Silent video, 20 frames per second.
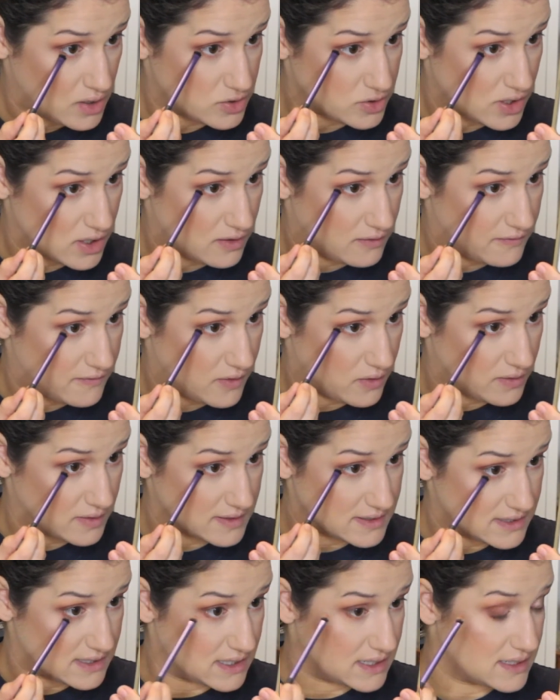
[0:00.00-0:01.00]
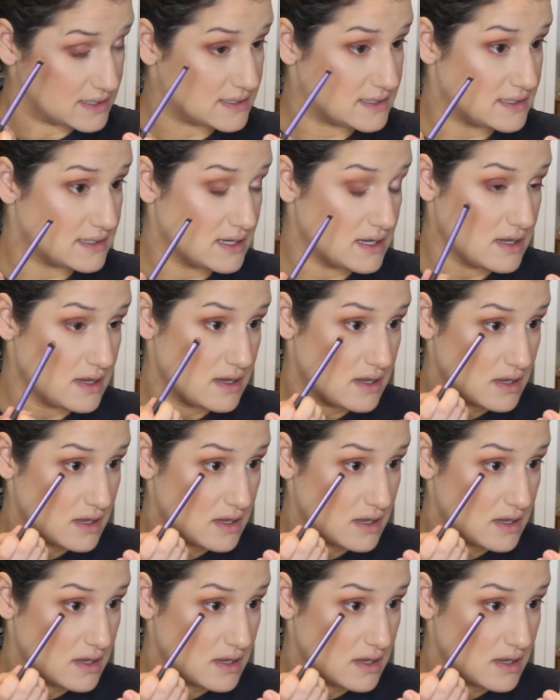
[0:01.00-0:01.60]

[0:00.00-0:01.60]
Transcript: try to focus this